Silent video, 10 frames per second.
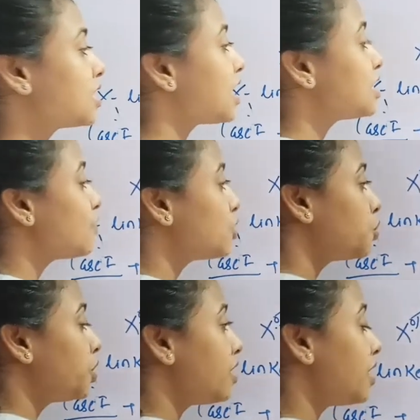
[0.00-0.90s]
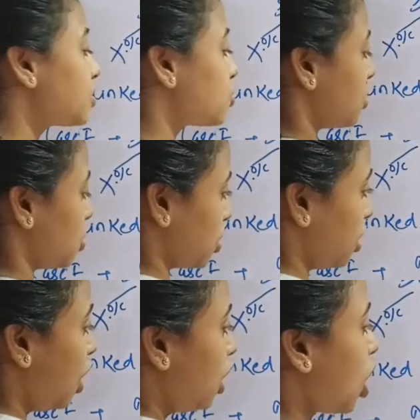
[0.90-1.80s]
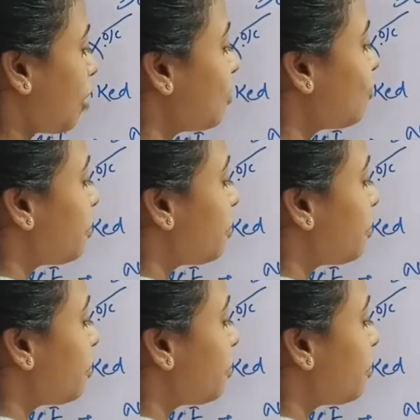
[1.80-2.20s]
are transferred to their next generation. Normal